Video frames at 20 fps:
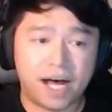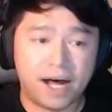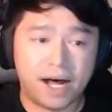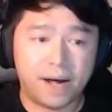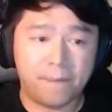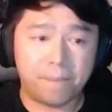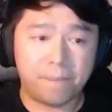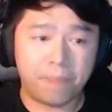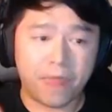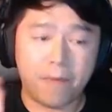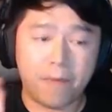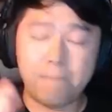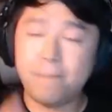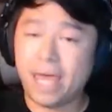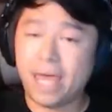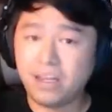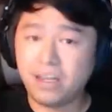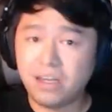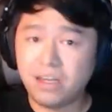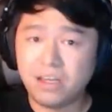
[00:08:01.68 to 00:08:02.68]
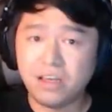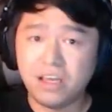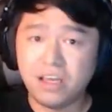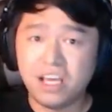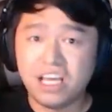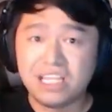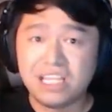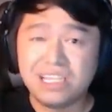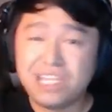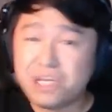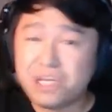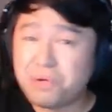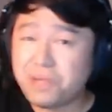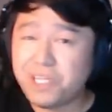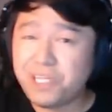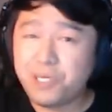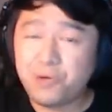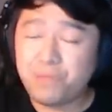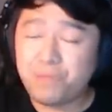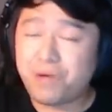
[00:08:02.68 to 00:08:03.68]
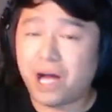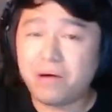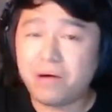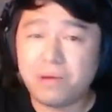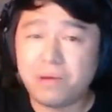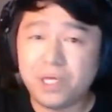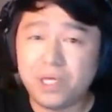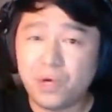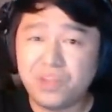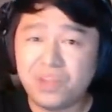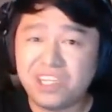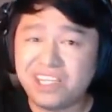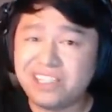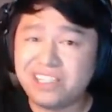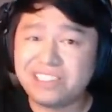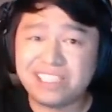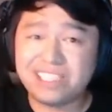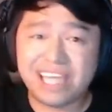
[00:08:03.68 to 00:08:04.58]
um, Mend, literally you probably only need to